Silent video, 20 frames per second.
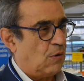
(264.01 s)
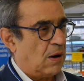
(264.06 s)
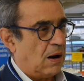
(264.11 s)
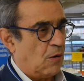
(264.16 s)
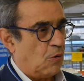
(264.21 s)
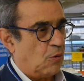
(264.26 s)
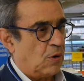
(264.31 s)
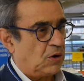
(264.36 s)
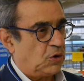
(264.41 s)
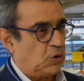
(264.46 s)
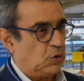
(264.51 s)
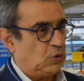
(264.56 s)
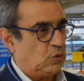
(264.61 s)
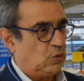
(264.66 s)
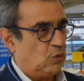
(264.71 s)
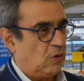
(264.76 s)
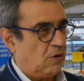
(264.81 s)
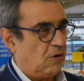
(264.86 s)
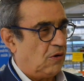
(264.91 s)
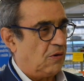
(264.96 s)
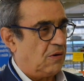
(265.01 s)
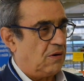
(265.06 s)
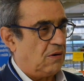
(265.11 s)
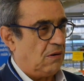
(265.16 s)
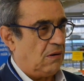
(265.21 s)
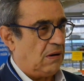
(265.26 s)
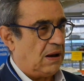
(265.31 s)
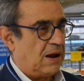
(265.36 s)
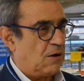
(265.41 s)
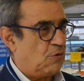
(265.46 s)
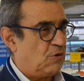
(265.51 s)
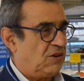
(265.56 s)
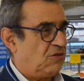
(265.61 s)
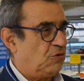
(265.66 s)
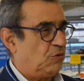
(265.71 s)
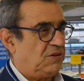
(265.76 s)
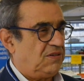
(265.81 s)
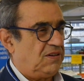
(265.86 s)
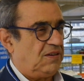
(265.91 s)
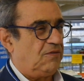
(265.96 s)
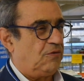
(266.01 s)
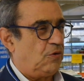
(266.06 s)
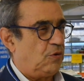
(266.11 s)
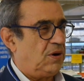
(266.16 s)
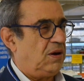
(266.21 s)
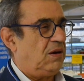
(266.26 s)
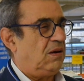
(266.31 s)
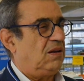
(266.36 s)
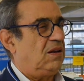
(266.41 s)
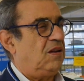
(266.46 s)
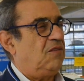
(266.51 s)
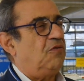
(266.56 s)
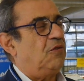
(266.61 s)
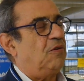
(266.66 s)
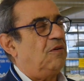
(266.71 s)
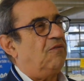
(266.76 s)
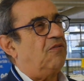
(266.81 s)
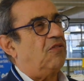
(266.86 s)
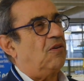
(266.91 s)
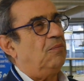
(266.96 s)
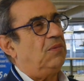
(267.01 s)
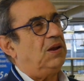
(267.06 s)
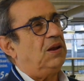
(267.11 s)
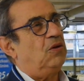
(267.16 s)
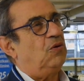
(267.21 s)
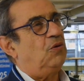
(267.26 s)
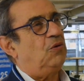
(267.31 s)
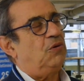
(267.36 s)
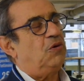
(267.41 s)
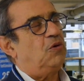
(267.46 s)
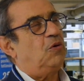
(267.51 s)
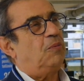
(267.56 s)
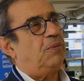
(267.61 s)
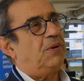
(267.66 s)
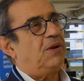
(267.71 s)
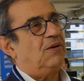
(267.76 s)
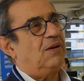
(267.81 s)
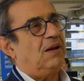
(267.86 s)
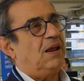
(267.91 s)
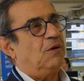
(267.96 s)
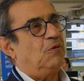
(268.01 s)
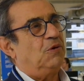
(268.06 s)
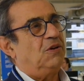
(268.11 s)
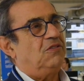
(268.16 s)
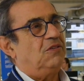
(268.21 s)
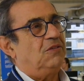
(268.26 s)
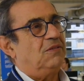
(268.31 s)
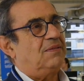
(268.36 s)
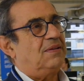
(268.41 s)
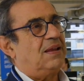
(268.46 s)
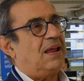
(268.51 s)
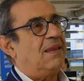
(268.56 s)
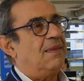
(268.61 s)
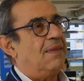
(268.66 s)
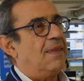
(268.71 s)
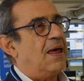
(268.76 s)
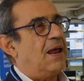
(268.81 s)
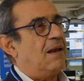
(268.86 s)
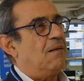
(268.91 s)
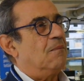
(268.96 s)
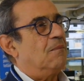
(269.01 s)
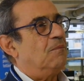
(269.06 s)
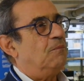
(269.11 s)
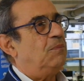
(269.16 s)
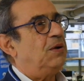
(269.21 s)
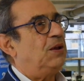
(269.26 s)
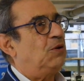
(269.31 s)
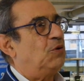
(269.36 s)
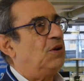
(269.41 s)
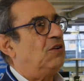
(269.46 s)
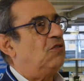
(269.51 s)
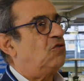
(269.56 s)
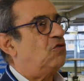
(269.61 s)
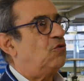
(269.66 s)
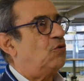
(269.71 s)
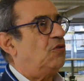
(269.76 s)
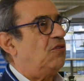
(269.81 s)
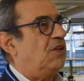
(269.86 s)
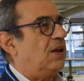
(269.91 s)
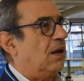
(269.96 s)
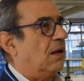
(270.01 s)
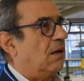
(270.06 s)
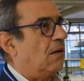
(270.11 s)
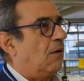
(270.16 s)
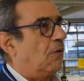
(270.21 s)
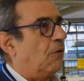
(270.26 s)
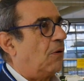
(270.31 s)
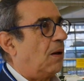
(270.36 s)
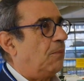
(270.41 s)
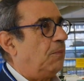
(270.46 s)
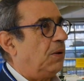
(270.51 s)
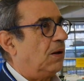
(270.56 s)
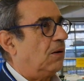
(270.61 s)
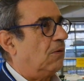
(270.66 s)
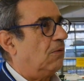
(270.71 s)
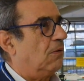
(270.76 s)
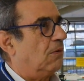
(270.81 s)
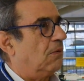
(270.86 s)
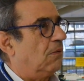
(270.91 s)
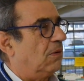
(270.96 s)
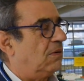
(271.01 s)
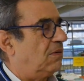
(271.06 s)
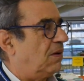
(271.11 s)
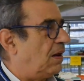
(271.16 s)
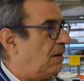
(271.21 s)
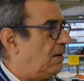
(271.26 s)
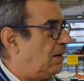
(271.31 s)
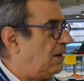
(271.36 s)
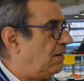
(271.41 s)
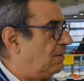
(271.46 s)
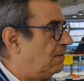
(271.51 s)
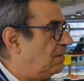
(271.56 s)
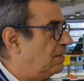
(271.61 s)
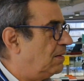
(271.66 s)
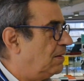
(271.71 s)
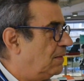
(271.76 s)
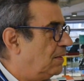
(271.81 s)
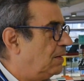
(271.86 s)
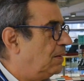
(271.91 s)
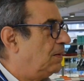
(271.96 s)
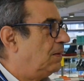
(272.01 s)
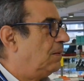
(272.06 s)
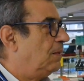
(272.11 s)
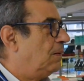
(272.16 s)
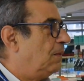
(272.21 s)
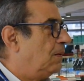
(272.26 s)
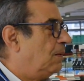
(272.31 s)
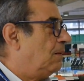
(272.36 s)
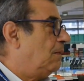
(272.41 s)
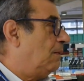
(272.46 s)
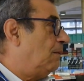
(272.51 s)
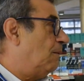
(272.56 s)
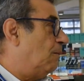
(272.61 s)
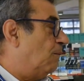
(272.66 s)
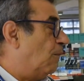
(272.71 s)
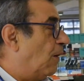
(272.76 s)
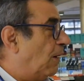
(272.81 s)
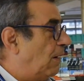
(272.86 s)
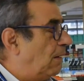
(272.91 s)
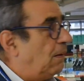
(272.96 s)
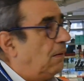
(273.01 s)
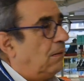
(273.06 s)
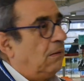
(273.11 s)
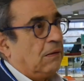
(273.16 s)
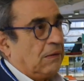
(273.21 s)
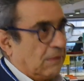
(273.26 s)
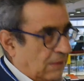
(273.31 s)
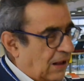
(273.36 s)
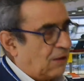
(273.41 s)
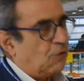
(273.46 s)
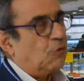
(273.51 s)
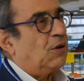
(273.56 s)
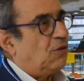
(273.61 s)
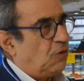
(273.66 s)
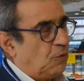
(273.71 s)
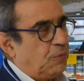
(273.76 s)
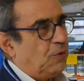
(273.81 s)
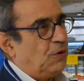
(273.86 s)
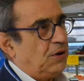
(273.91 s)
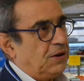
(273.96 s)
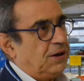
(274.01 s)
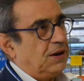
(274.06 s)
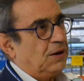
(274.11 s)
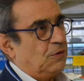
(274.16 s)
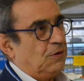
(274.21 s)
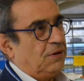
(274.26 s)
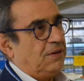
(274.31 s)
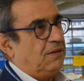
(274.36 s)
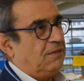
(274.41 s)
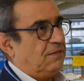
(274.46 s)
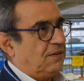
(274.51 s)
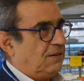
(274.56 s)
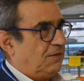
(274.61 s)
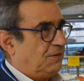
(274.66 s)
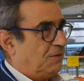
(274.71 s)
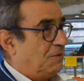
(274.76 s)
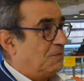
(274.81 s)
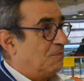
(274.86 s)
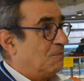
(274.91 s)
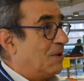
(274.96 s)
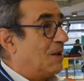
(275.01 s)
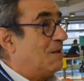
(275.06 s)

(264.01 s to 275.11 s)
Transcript: Well, I wanted to learn a language which is very different from Indo European languages. And yeah. then, between choosing Arabic or Chinese, well, uh, that was a political decision.